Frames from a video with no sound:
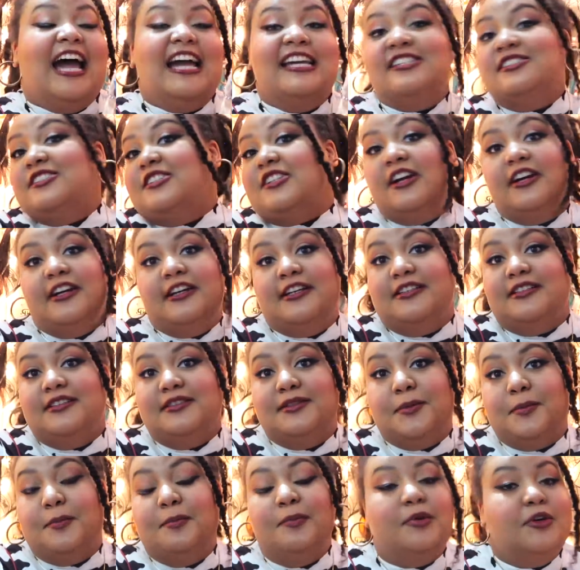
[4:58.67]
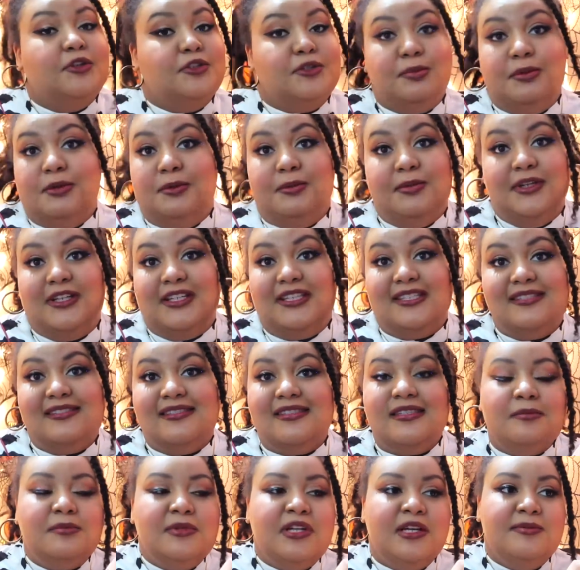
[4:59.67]
I start multiple books.
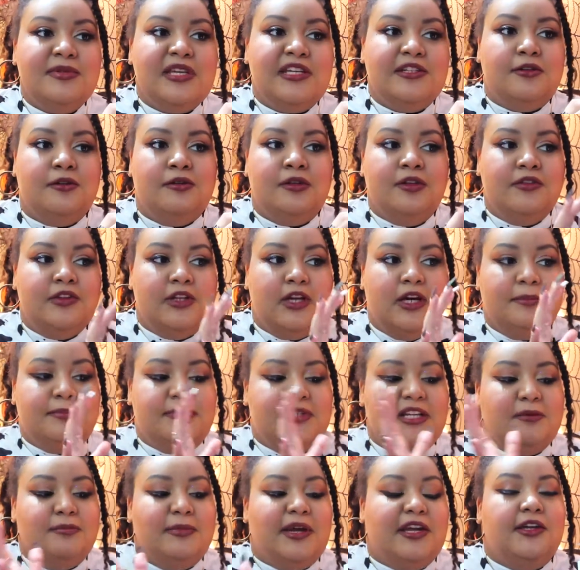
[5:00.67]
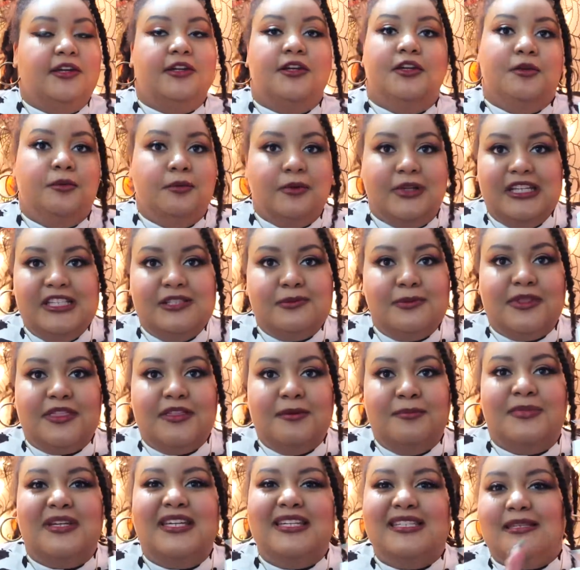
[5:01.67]
Sometimes I don't even update my Goodreads with
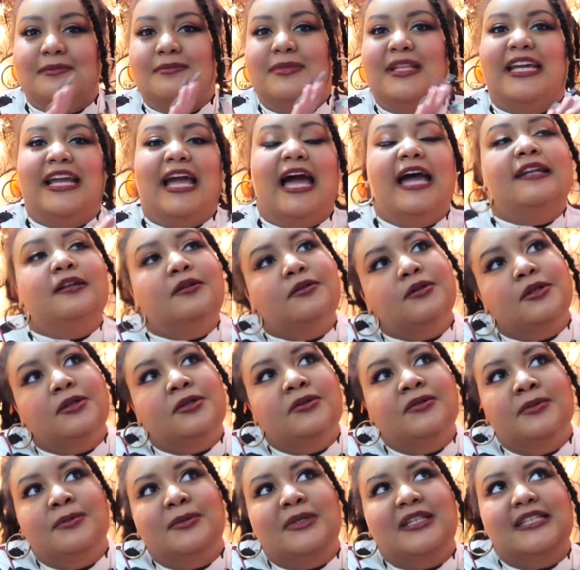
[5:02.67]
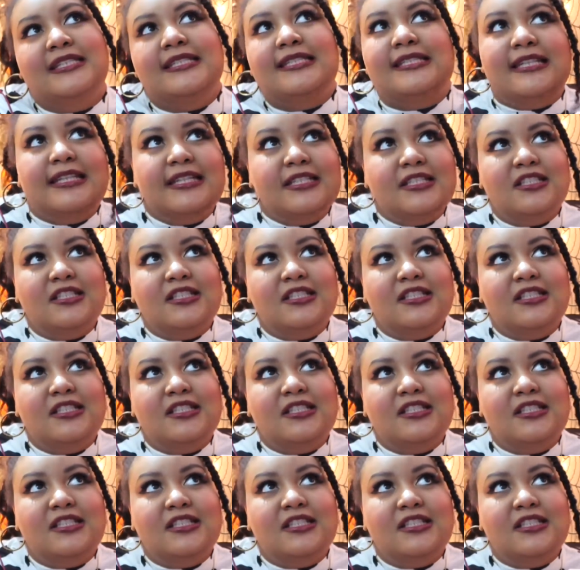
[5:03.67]
them because I'm like, I don't know if I'm gonna stick